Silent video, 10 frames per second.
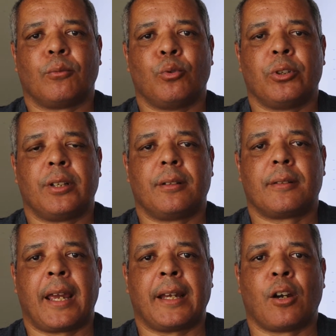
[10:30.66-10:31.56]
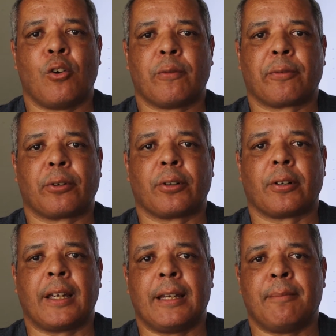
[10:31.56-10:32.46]
would take
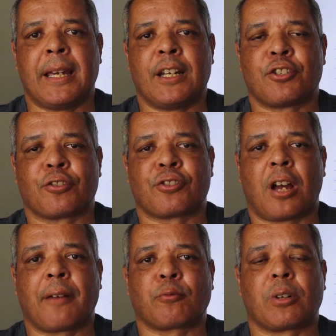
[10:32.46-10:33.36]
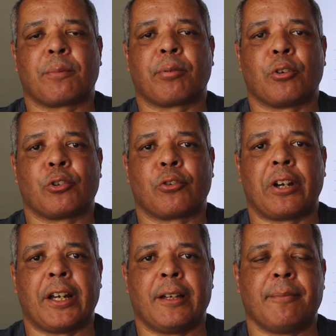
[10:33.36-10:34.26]
over a major software
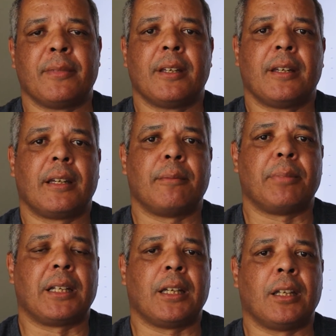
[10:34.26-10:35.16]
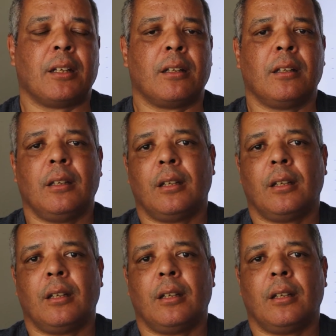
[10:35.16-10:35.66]
program and begin